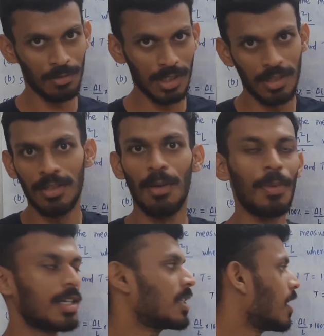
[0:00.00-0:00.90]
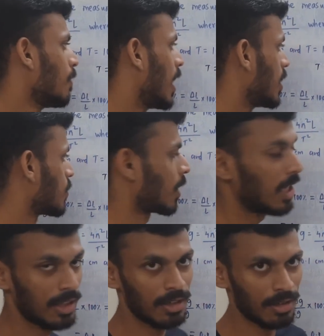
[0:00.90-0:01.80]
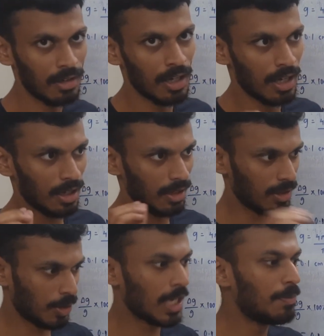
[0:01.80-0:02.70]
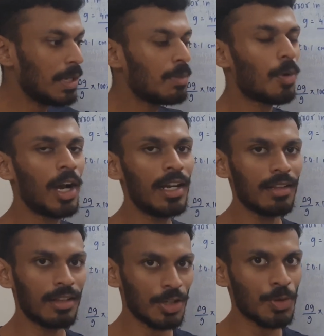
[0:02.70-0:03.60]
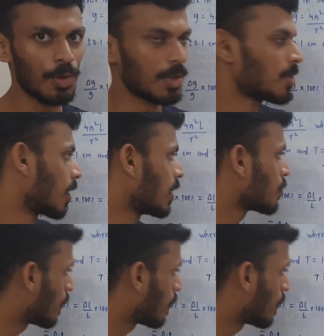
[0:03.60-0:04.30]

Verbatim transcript: This is personal bias. Okay, the uh, you can pinpoint the source okay so